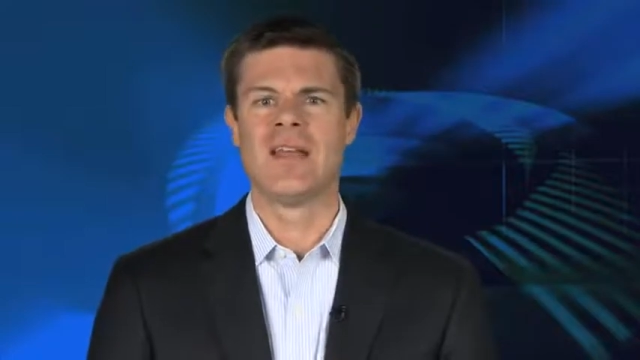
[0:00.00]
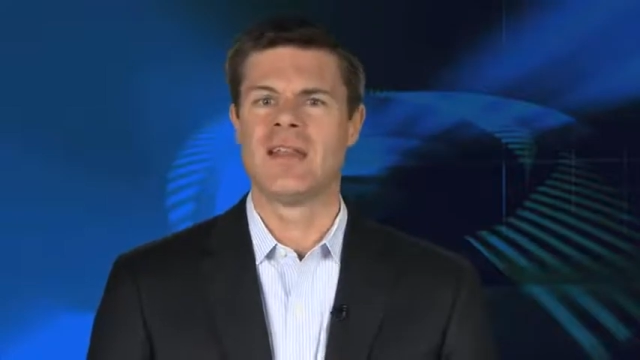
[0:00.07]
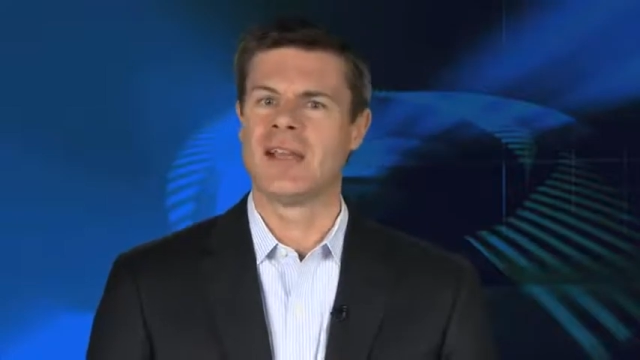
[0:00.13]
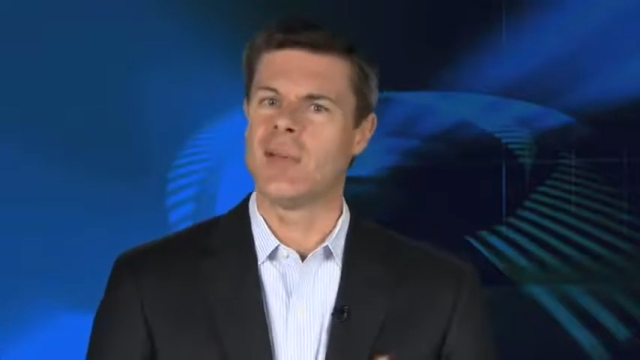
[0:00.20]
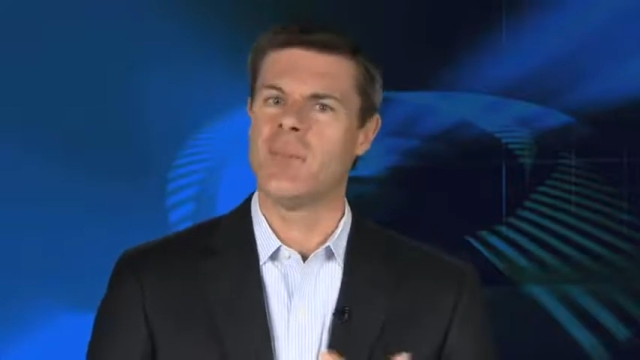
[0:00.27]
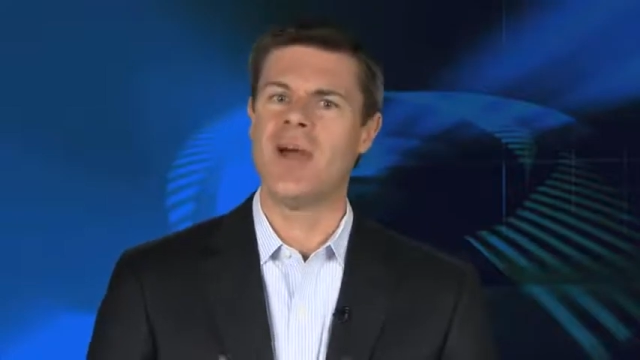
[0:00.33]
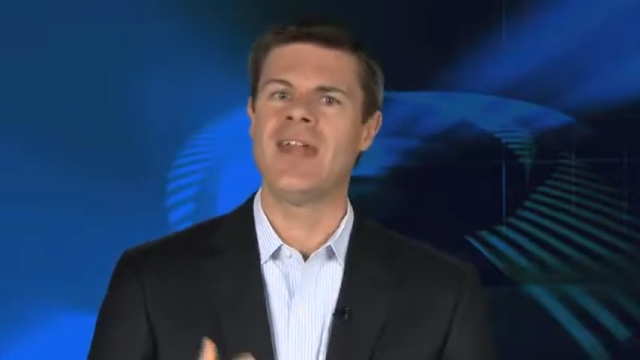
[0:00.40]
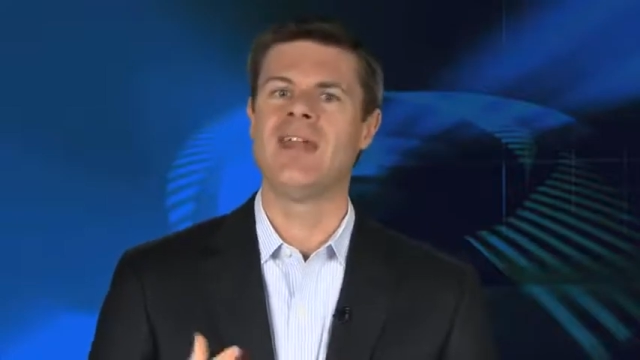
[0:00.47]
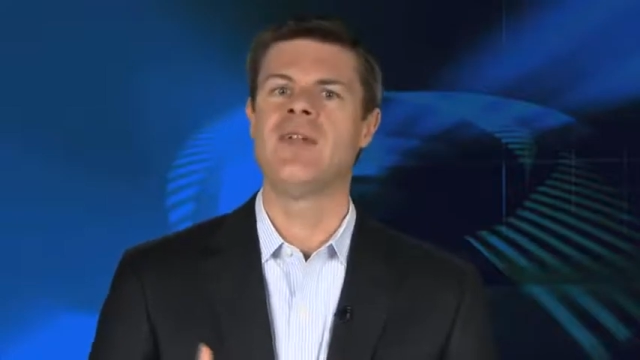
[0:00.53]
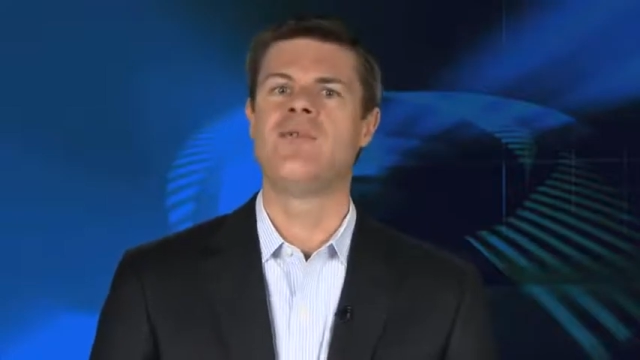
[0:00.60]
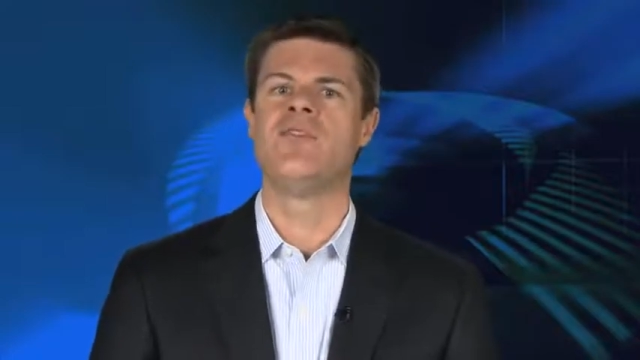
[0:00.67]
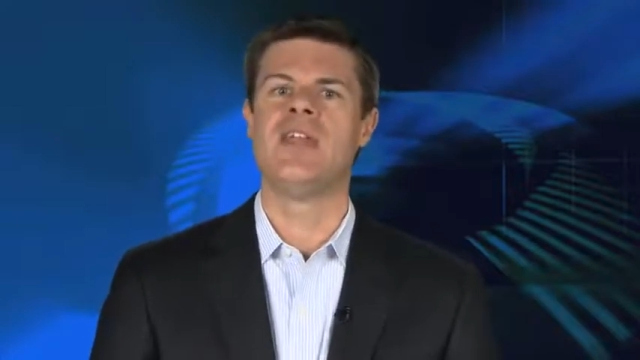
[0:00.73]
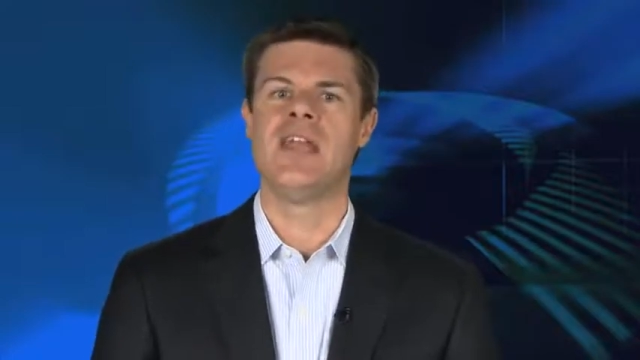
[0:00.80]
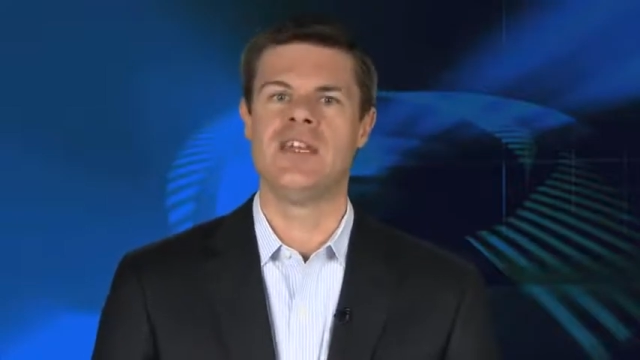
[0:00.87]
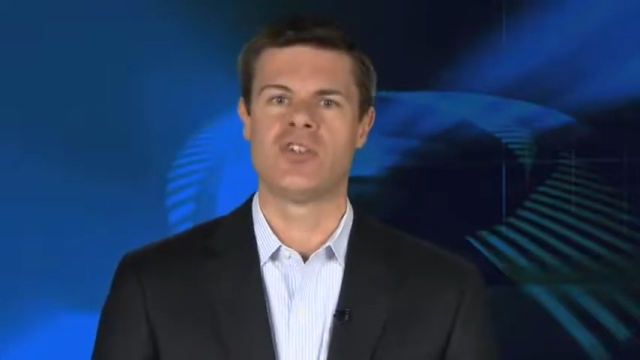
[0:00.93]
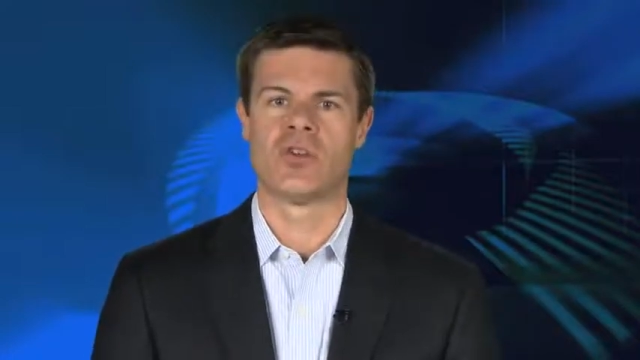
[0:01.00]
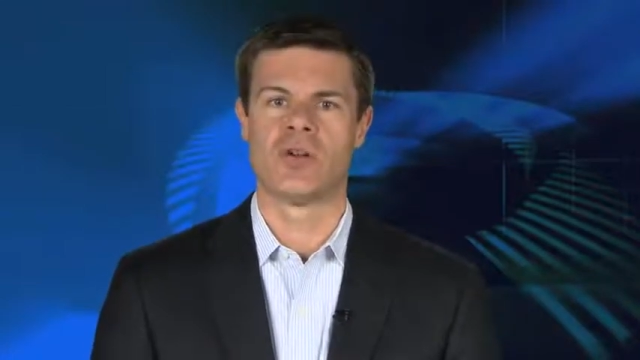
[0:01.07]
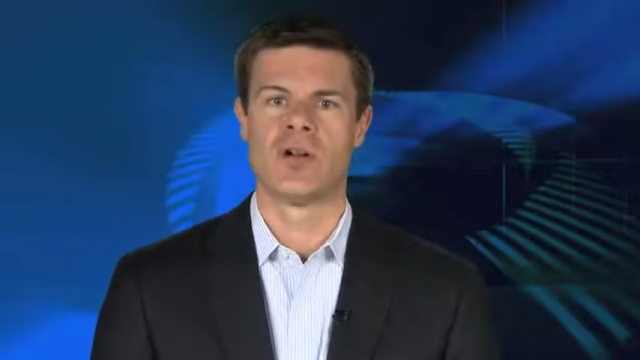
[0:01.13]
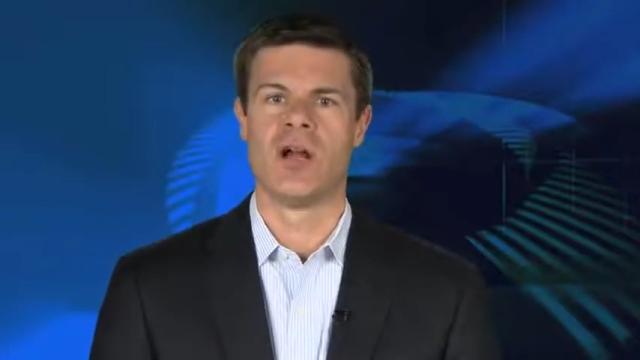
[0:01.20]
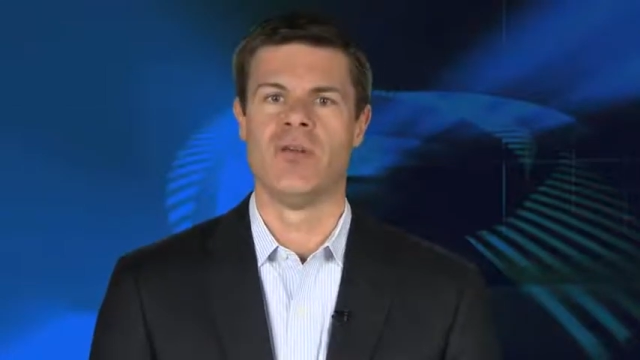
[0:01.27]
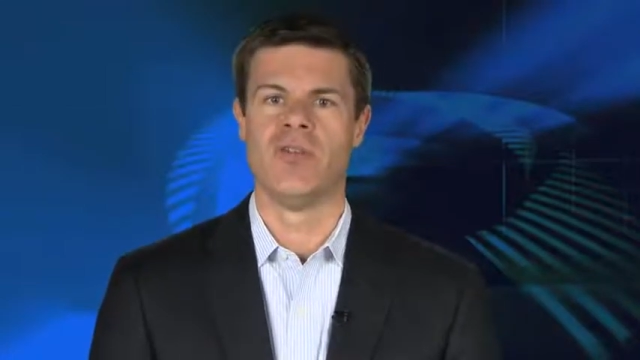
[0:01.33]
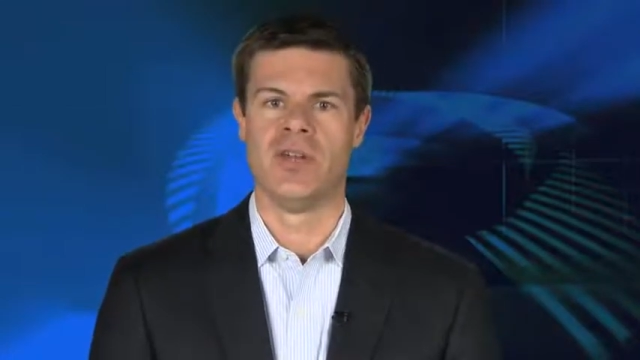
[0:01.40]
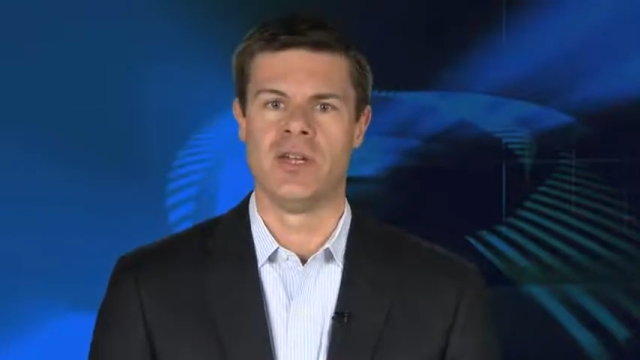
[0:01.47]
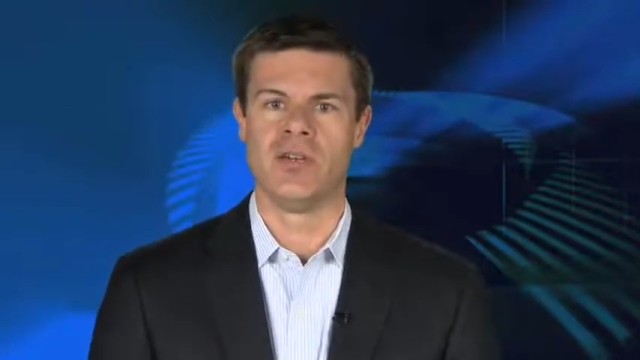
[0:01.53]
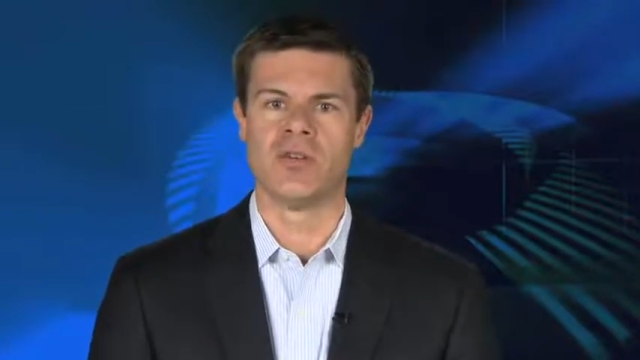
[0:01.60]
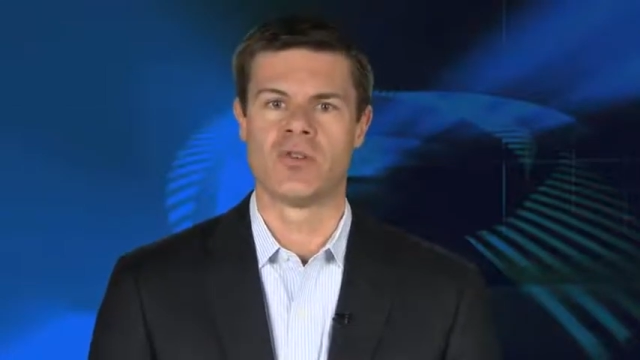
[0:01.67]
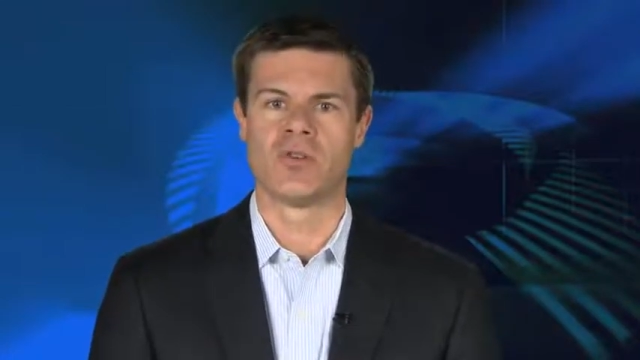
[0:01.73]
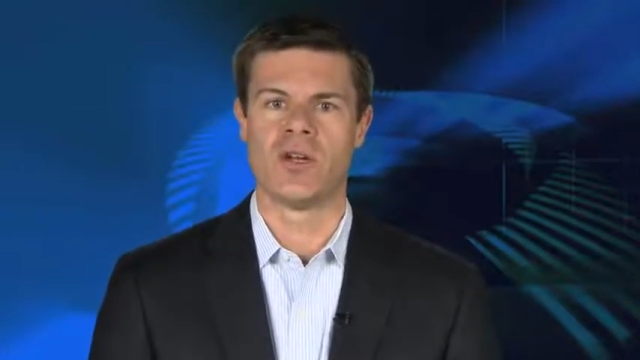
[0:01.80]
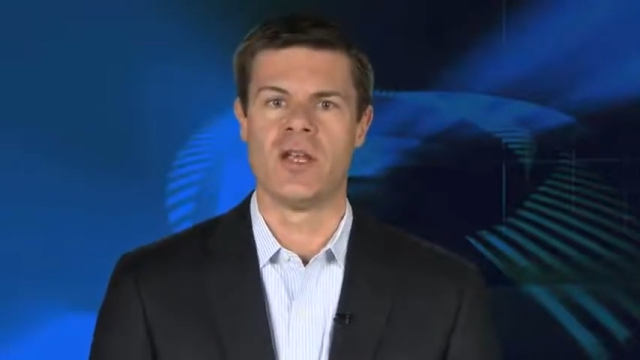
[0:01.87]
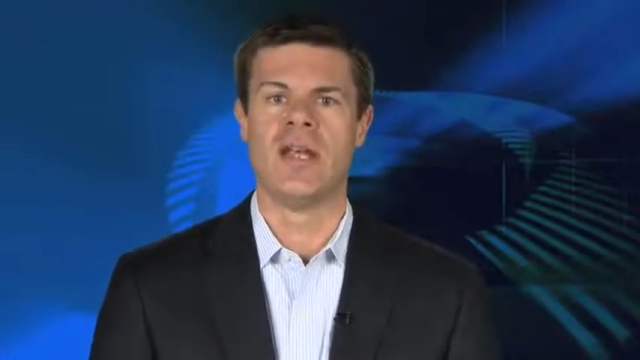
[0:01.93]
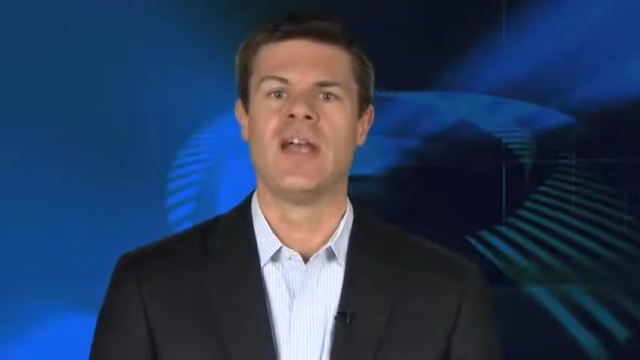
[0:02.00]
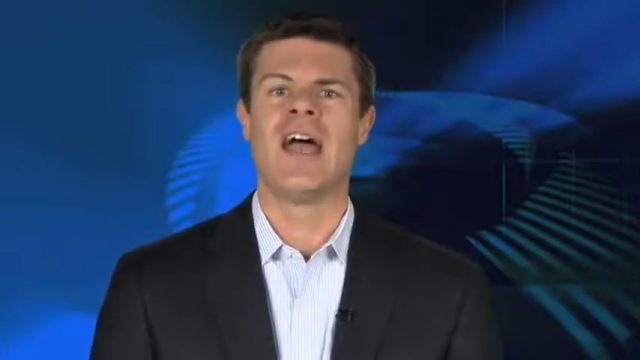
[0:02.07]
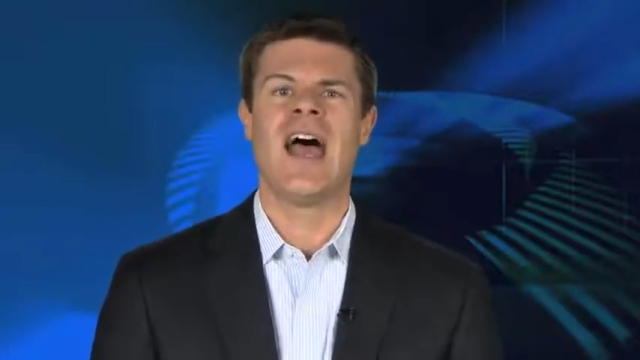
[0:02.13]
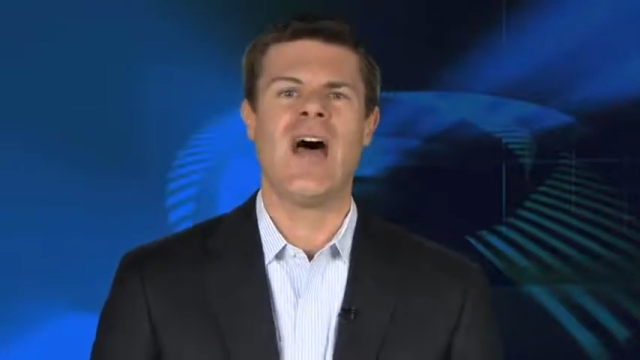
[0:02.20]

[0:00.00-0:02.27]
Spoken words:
the competitive nature of an industry,